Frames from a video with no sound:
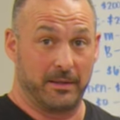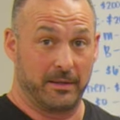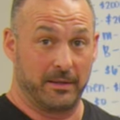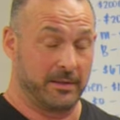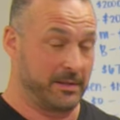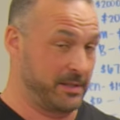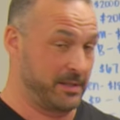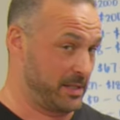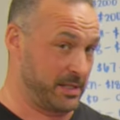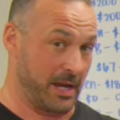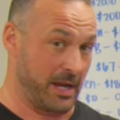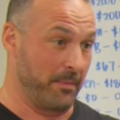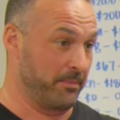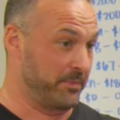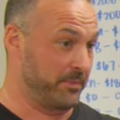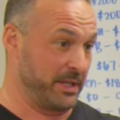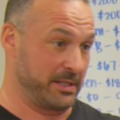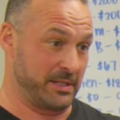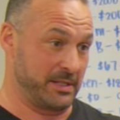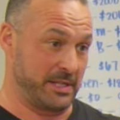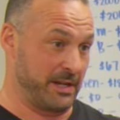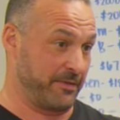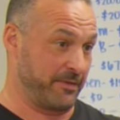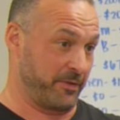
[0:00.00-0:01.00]

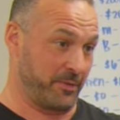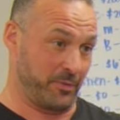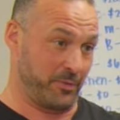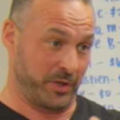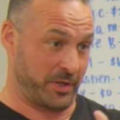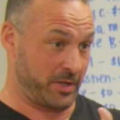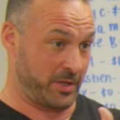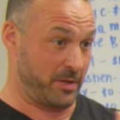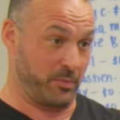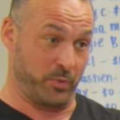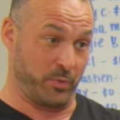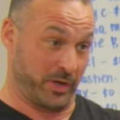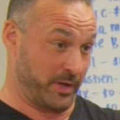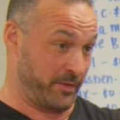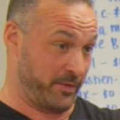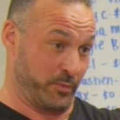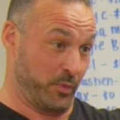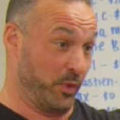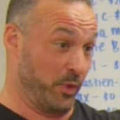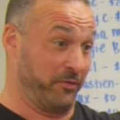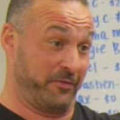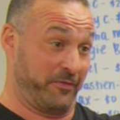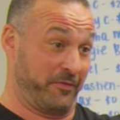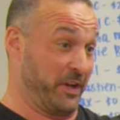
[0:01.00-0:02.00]
Something's different with,
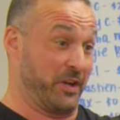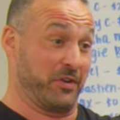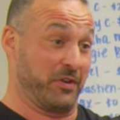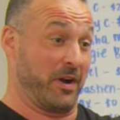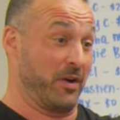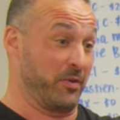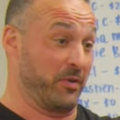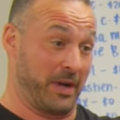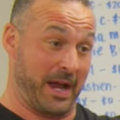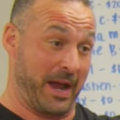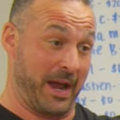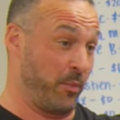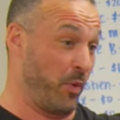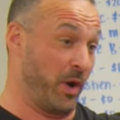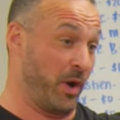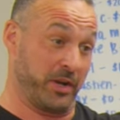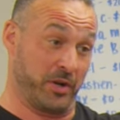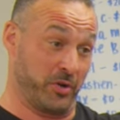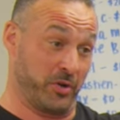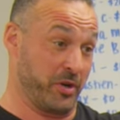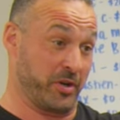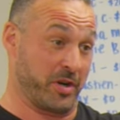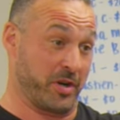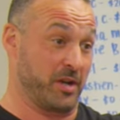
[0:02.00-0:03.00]
we'll figure out, I want to
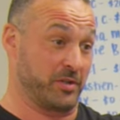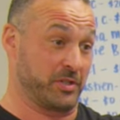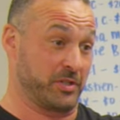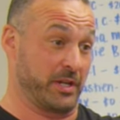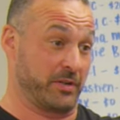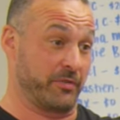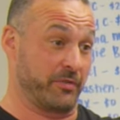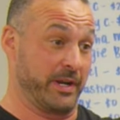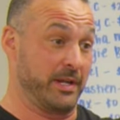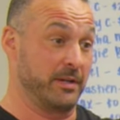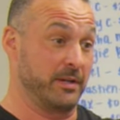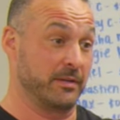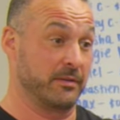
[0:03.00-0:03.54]
know your contact rate.